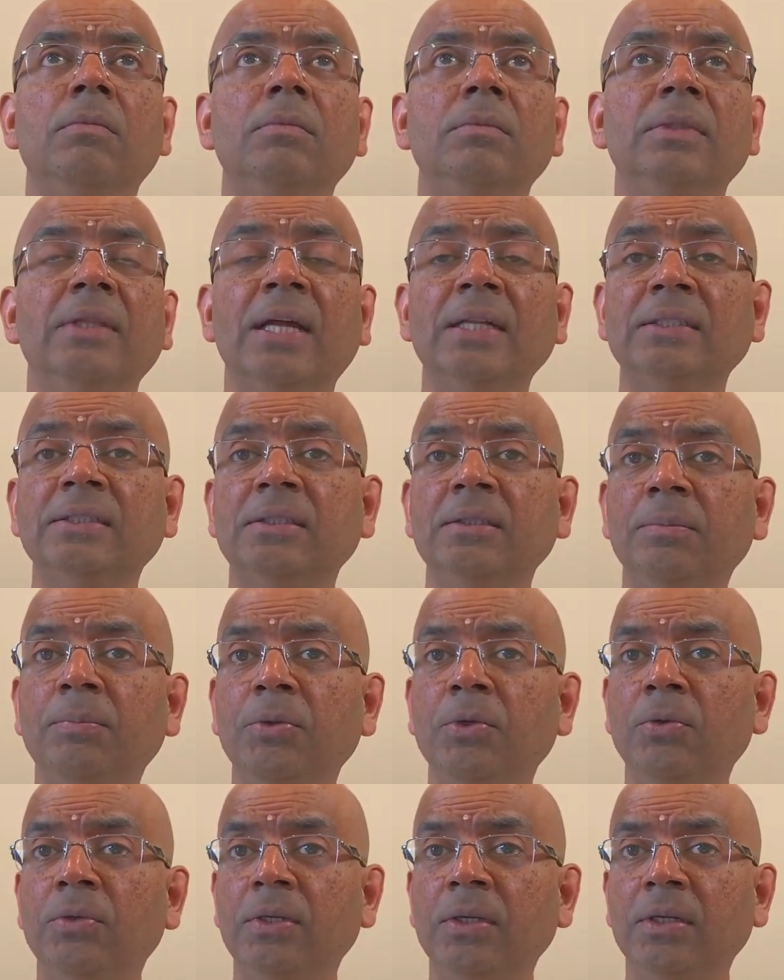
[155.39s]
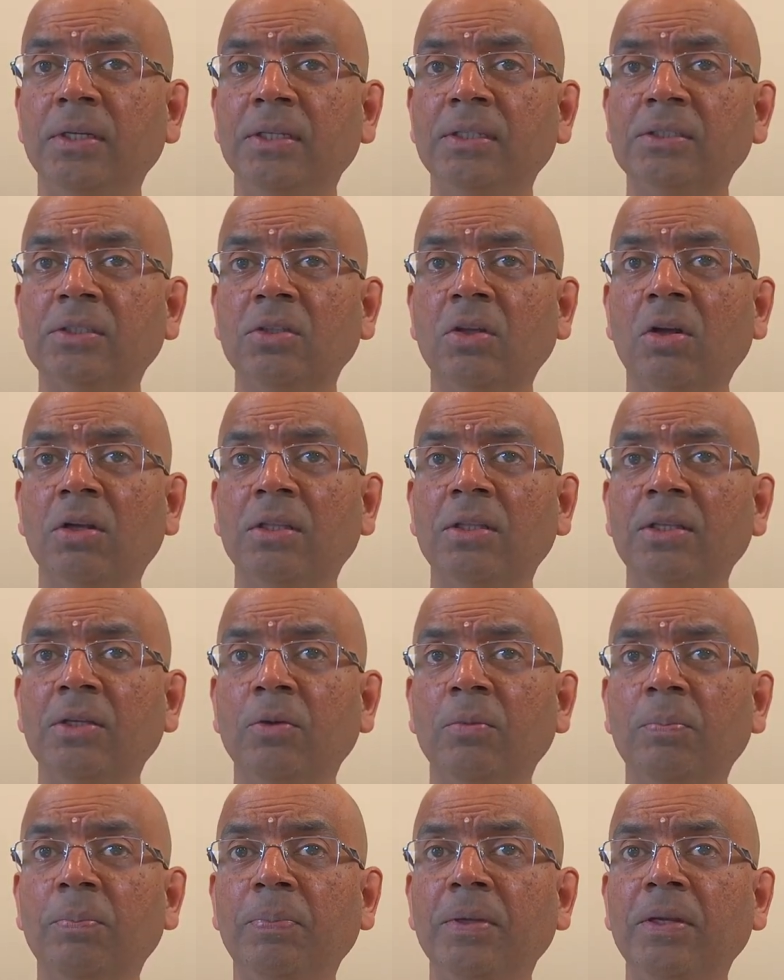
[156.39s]
That's the beauty. It's not the
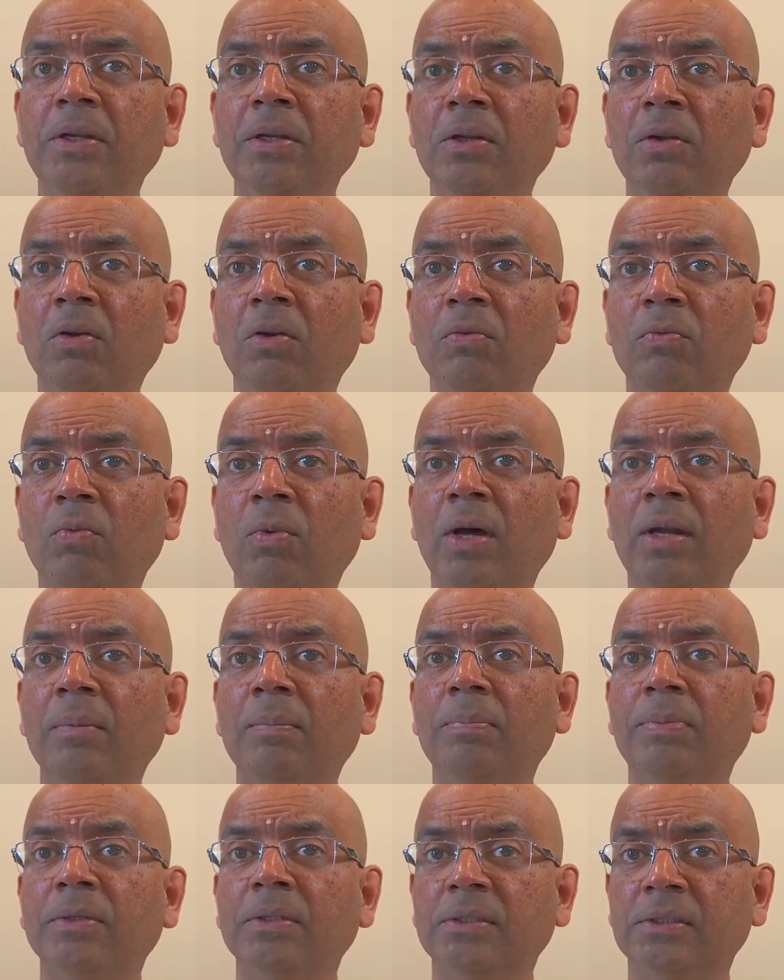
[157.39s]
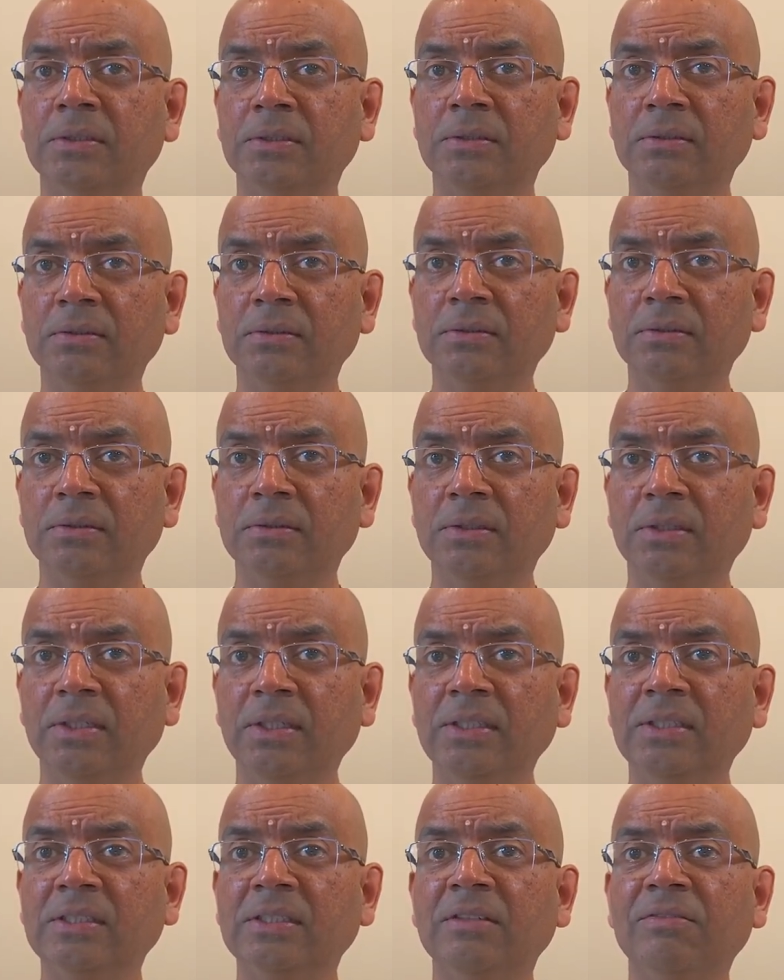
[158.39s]
opinion of one person.
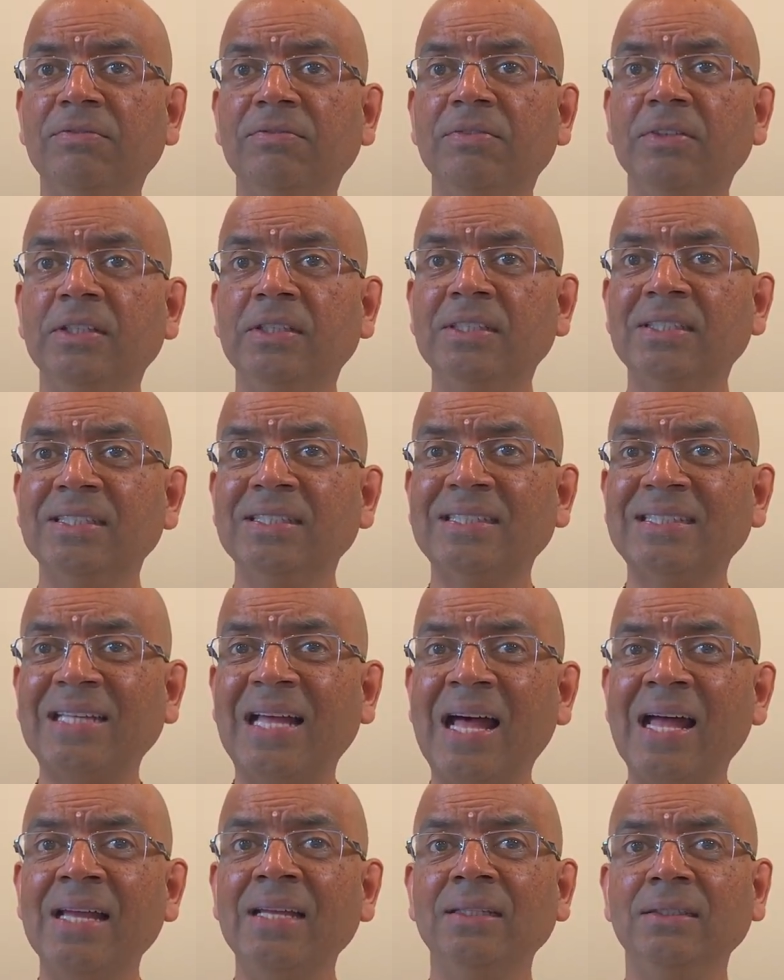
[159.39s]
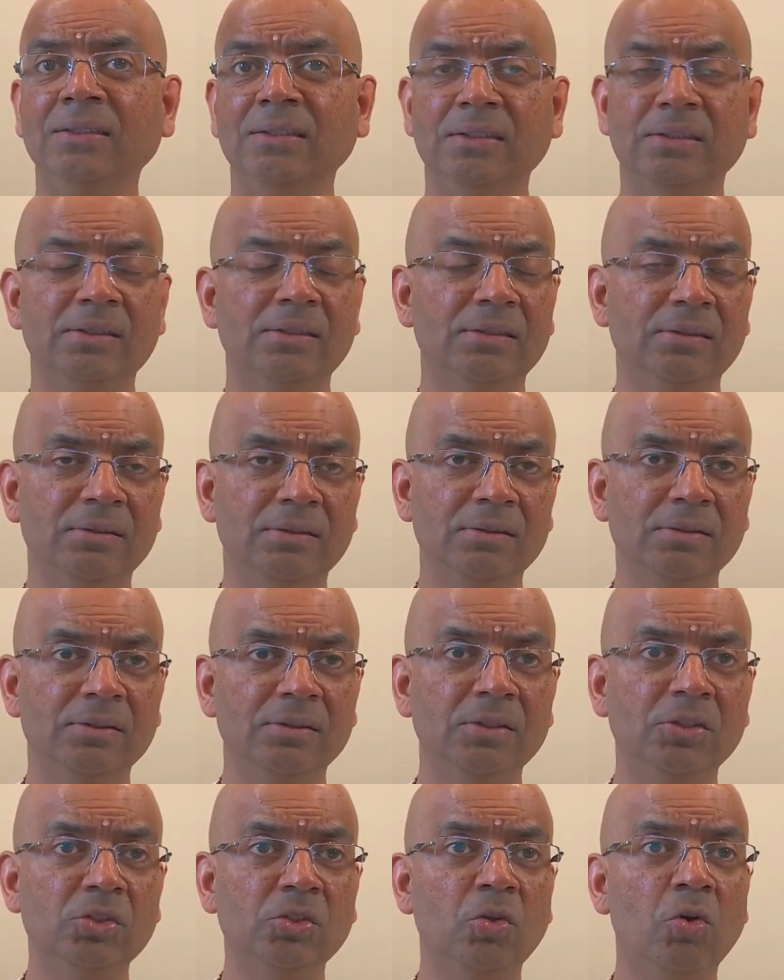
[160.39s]
It's a science.
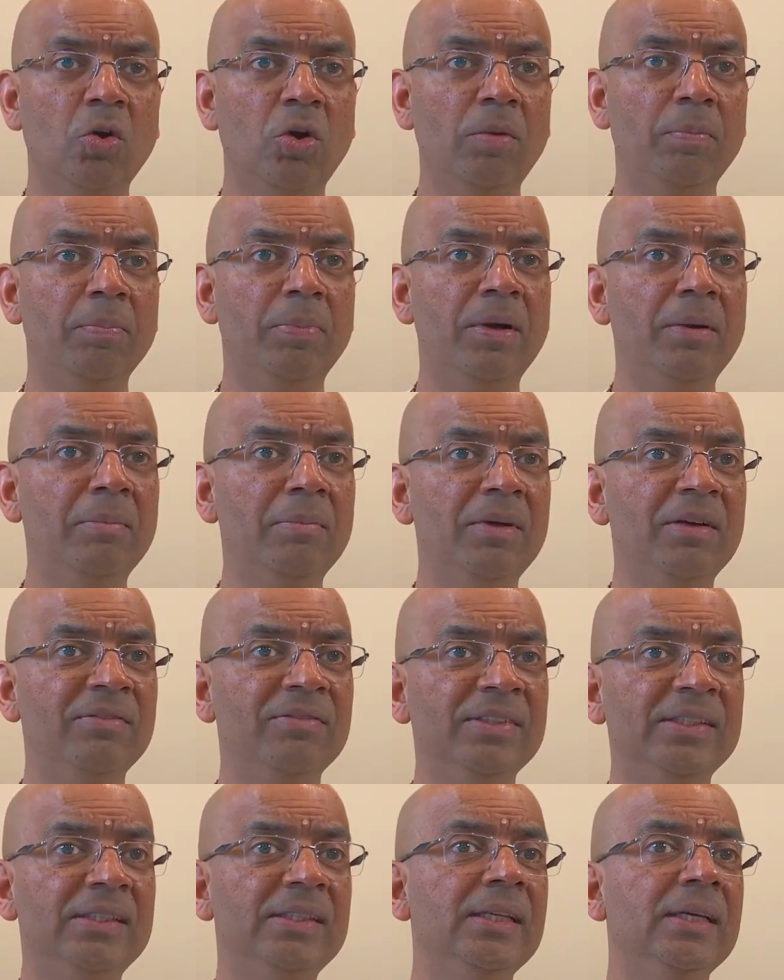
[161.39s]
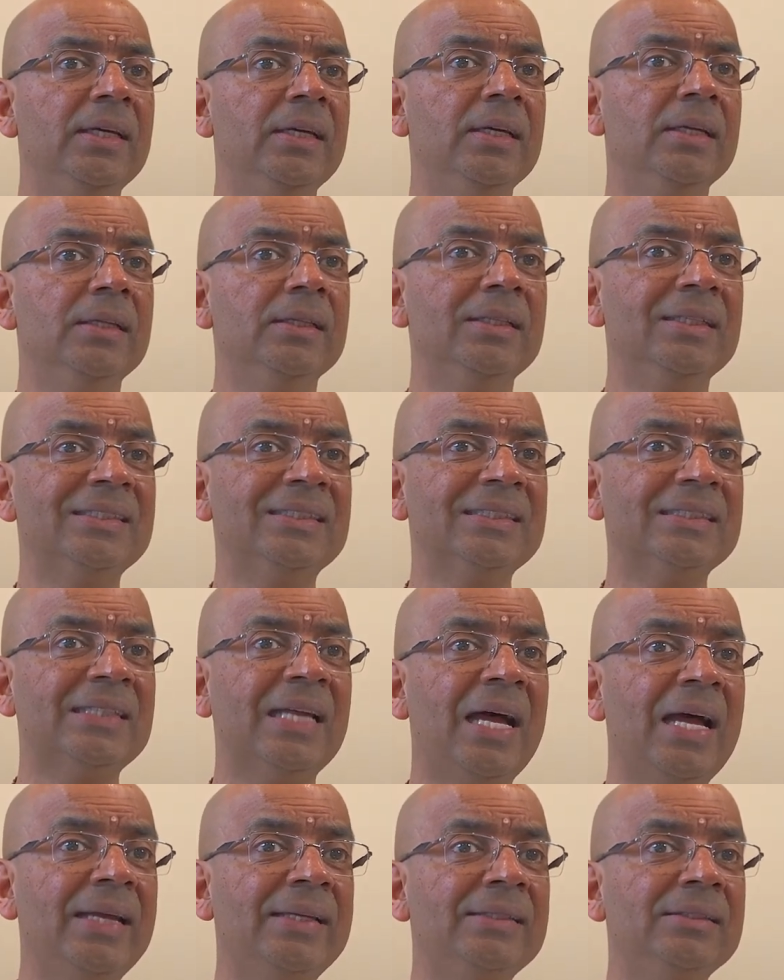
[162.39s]
It's called Brahma Vidya, the
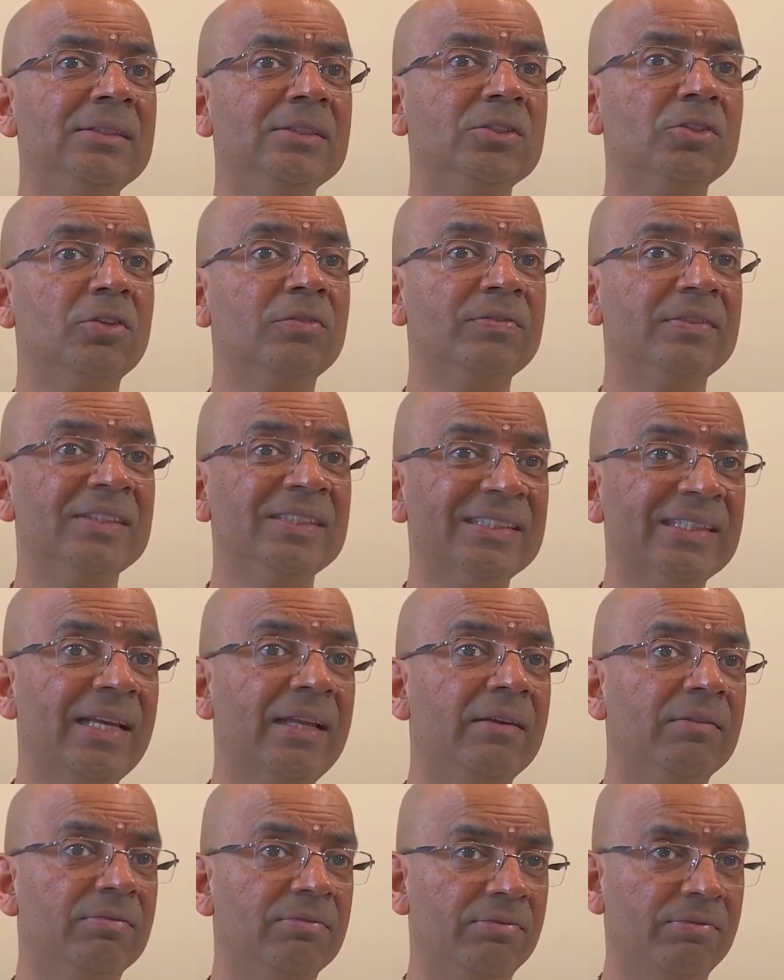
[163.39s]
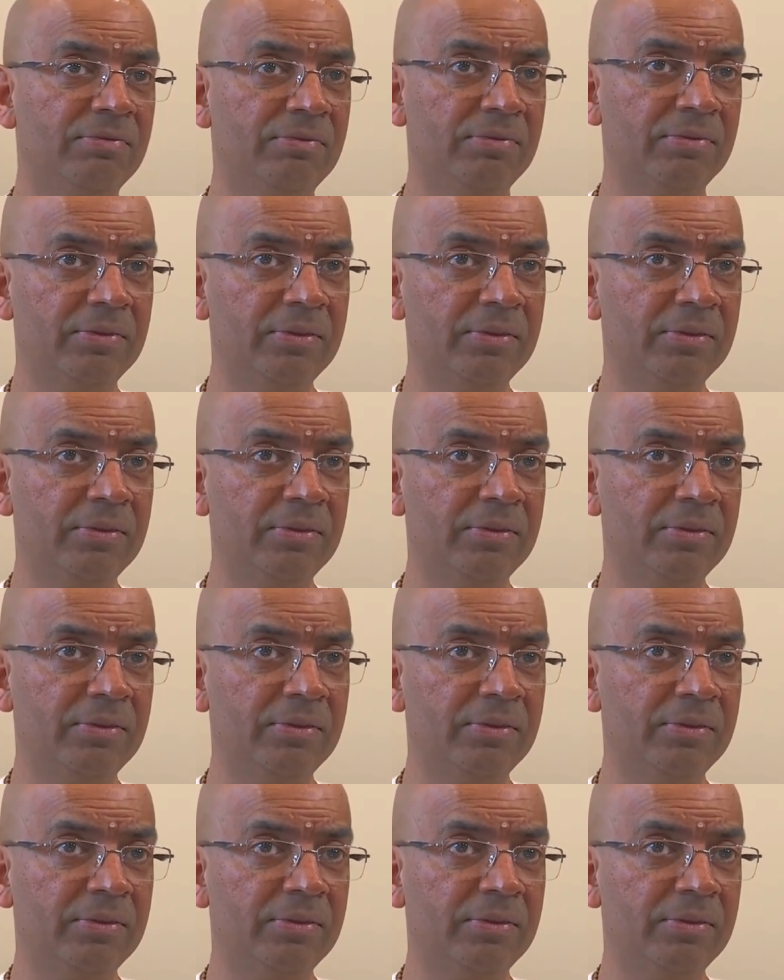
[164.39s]
science of the self.